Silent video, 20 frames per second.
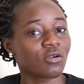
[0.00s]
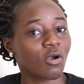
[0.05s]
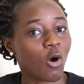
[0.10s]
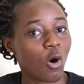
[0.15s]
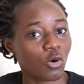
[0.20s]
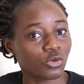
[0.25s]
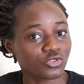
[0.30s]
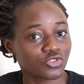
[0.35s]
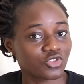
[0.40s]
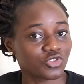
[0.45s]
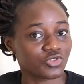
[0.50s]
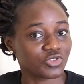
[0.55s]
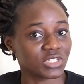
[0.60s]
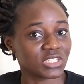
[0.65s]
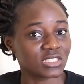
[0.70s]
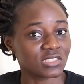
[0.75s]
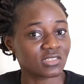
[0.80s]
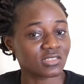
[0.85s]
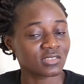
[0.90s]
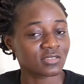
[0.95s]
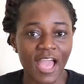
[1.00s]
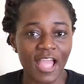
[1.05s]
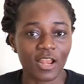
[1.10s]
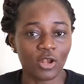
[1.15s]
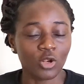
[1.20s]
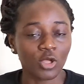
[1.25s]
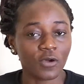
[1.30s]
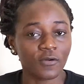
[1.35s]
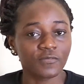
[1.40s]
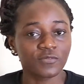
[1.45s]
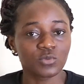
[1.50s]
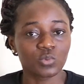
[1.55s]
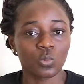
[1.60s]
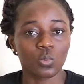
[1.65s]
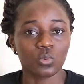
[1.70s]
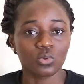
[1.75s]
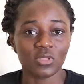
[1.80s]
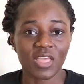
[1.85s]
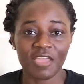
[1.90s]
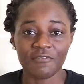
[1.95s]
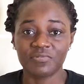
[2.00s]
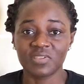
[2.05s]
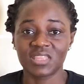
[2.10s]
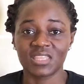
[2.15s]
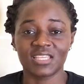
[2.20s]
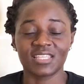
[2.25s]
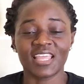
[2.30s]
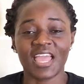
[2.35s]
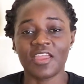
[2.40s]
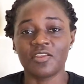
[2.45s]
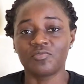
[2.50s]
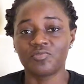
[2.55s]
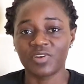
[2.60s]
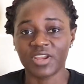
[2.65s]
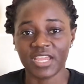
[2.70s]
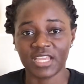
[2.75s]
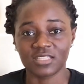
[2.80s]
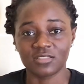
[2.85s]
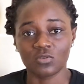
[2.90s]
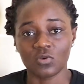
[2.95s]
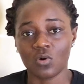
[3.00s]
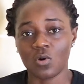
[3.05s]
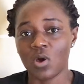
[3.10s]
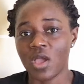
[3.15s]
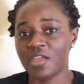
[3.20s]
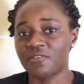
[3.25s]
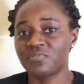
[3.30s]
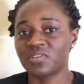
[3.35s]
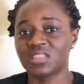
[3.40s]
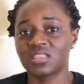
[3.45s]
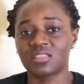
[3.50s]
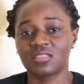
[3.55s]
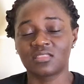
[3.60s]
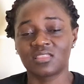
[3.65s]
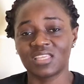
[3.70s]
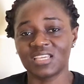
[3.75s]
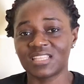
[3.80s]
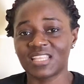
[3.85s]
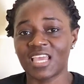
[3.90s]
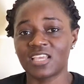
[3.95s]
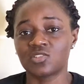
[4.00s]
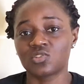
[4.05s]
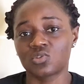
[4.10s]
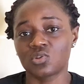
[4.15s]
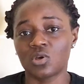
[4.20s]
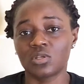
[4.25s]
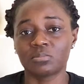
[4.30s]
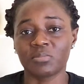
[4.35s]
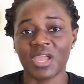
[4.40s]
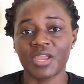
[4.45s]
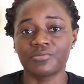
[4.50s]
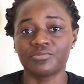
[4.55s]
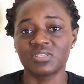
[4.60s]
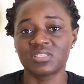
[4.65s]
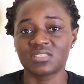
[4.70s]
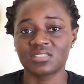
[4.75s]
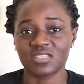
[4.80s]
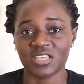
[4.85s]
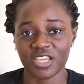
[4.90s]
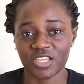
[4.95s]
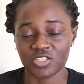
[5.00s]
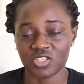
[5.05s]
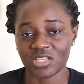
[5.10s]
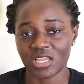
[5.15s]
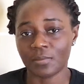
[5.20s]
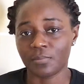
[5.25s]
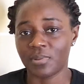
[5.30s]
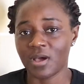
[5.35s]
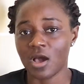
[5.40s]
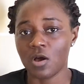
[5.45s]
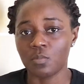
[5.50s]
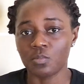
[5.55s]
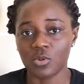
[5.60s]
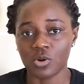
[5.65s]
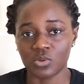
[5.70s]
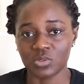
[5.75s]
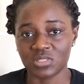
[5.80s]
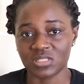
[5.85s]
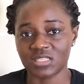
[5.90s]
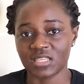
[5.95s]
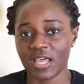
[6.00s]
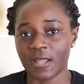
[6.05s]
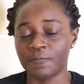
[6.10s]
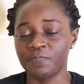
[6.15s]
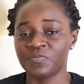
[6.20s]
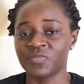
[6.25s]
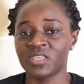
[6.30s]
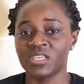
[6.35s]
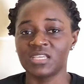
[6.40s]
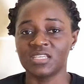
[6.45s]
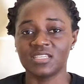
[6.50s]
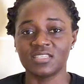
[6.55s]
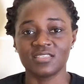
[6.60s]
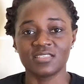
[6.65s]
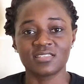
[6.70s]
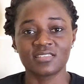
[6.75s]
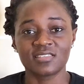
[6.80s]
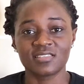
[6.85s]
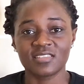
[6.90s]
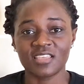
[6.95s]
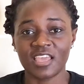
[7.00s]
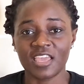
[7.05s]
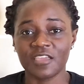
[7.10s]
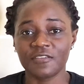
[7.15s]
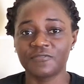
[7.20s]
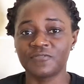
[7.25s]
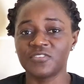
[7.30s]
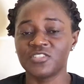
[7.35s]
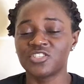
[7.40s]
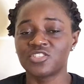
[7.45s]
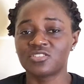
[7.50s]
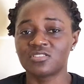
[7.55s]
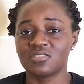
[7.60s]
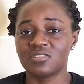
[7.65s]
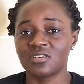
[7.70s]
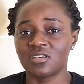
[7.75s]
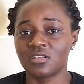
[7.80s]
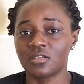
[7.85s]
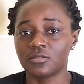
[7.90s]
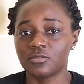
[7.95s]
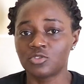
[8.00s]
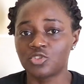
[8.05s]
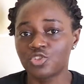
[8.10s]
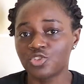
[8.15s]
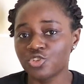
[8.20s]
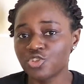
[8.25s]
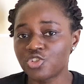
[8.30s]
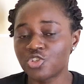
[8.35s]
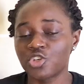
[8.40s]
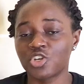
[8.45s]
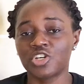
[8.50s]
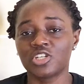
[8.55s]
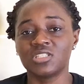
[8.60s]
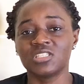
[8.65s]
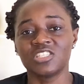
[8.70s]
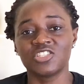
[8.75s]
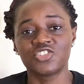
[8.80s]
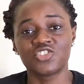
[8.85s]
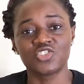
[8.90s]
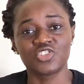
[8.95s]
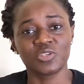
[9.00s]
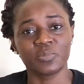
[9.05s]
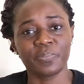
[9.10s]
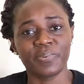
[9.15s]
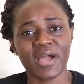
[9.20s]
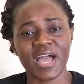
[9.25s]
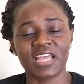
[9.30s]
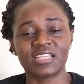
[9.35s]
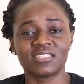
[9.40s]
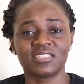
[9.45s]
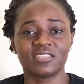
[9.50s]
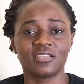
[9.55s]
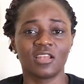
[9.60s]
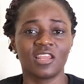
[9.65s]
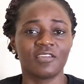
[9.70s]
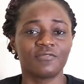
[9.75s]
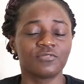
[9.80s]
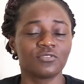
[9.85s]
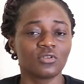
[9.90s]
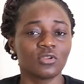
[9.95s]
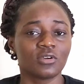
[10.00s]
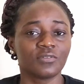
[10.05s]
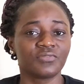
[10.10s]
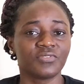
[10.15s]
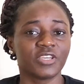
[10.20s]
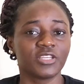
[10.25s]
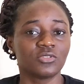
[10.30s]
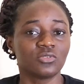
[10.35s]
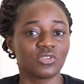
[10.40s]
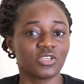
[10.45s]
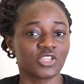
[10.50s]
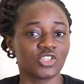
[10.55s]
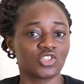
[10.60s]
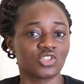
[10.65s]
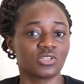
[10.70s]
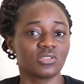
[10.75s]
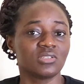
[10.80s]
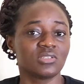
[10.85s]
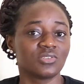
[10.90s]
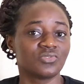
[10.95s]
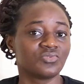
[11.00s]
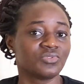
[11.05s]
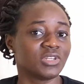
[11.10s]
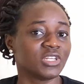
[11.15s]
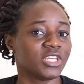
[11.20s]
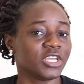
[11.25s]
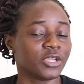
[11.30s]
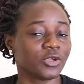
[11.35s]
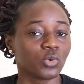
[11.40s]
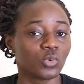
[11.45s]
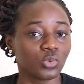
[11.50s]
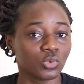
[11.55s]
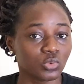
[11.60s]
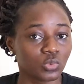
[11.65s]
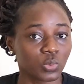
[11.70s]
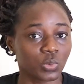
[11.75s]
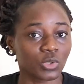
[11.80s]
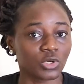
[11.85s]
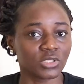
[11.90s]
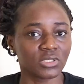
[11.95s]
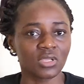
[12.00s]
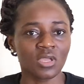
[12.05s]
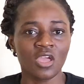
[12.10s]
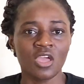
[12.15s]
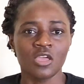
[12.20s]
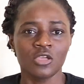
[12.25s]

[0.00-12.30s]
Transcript: countries, I loved everything I read or everything I saw in my research about Malta. It's safe, the tuition is cheaper, and the level of education is really a good one.